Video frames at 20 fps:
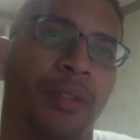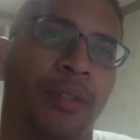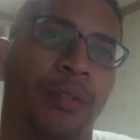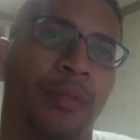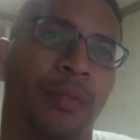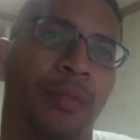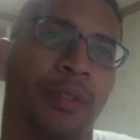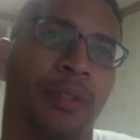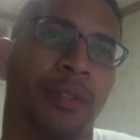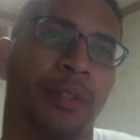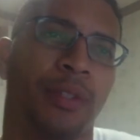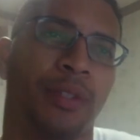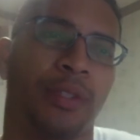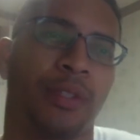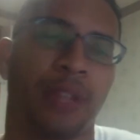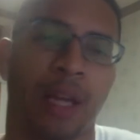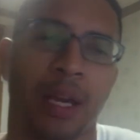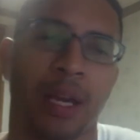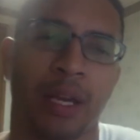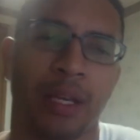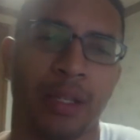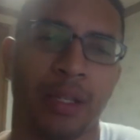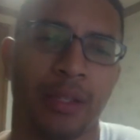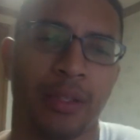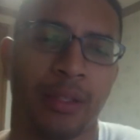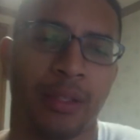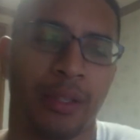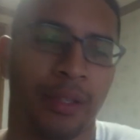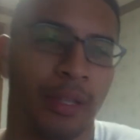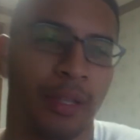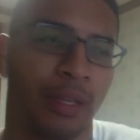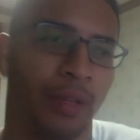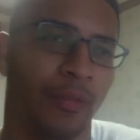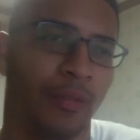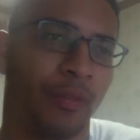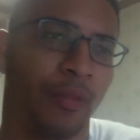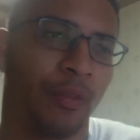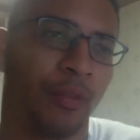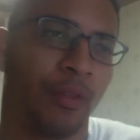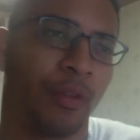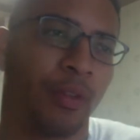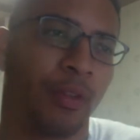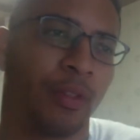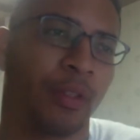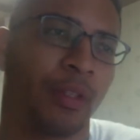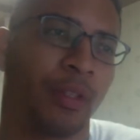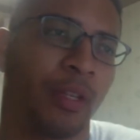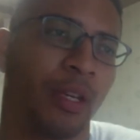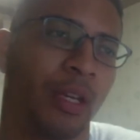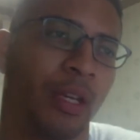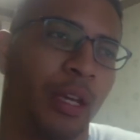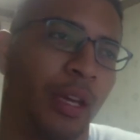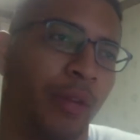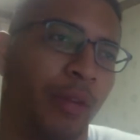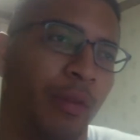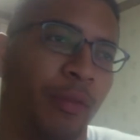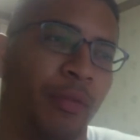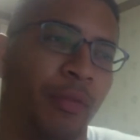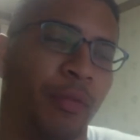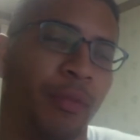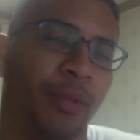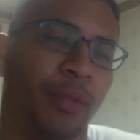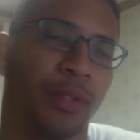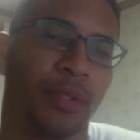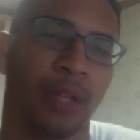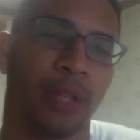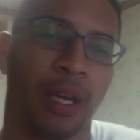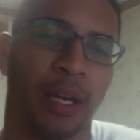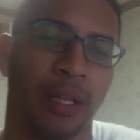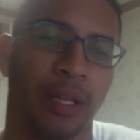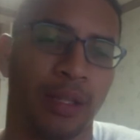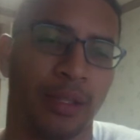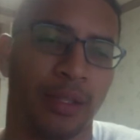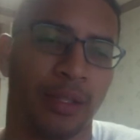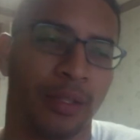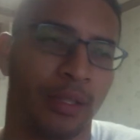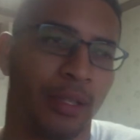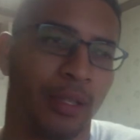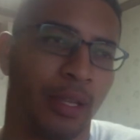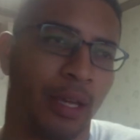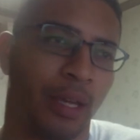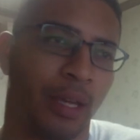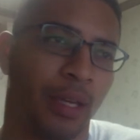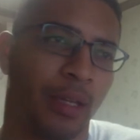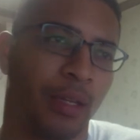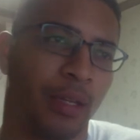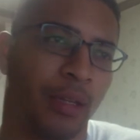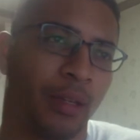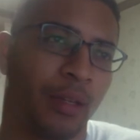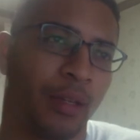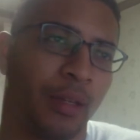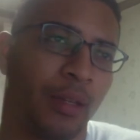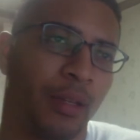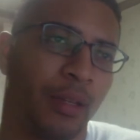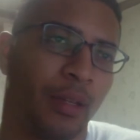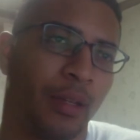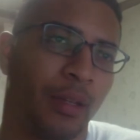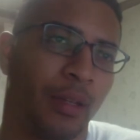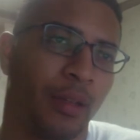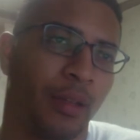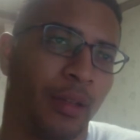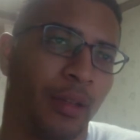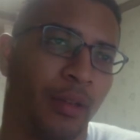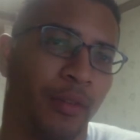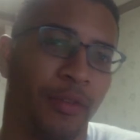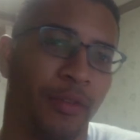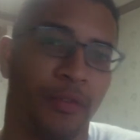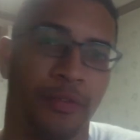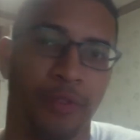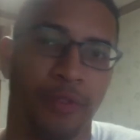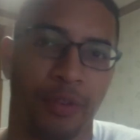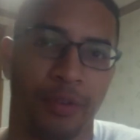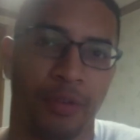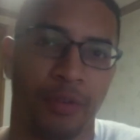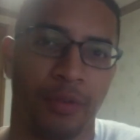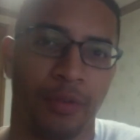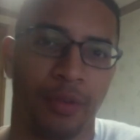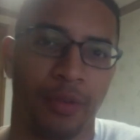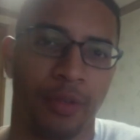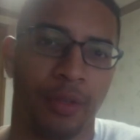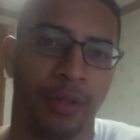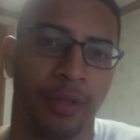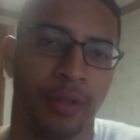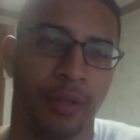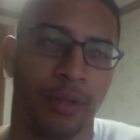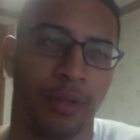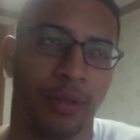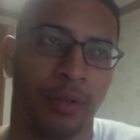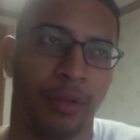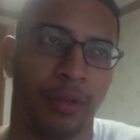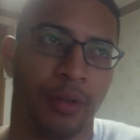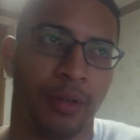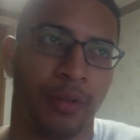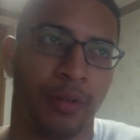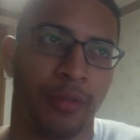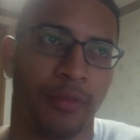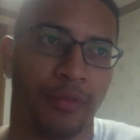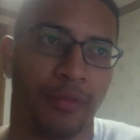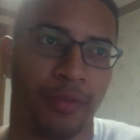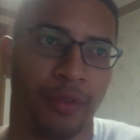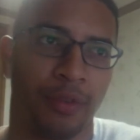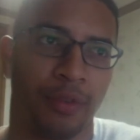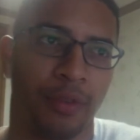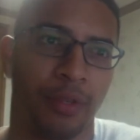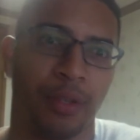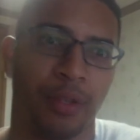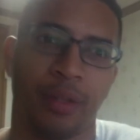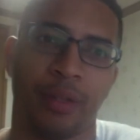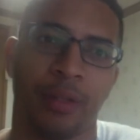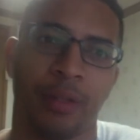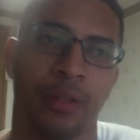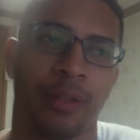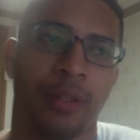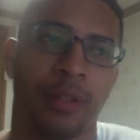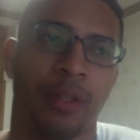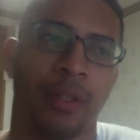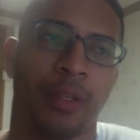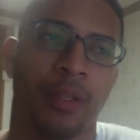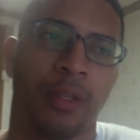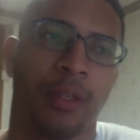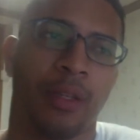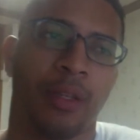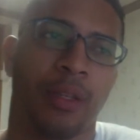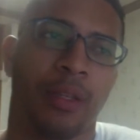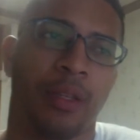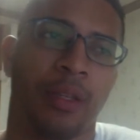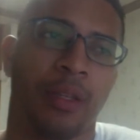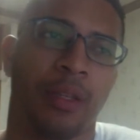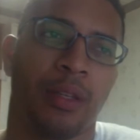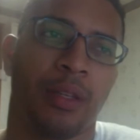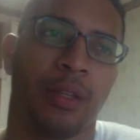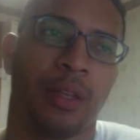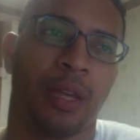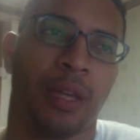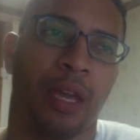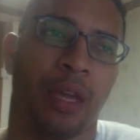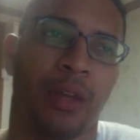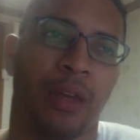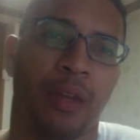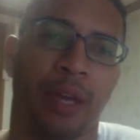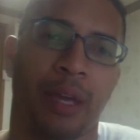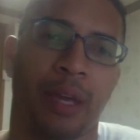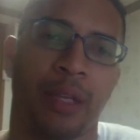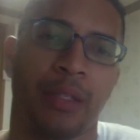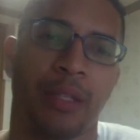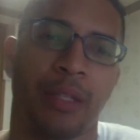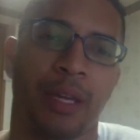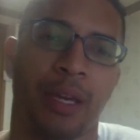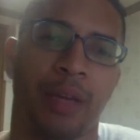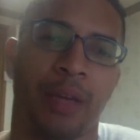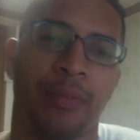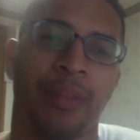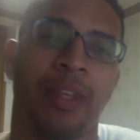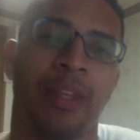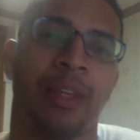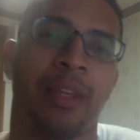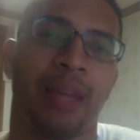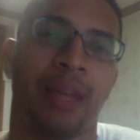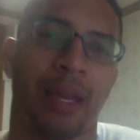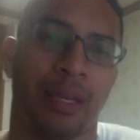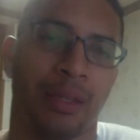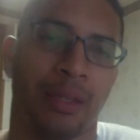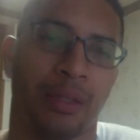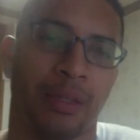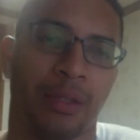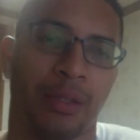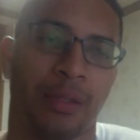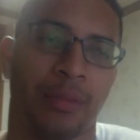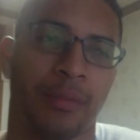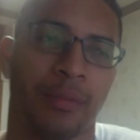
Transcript: was the signs, and then of course it went from the signs to like the food. or the food, and at nighttime the lights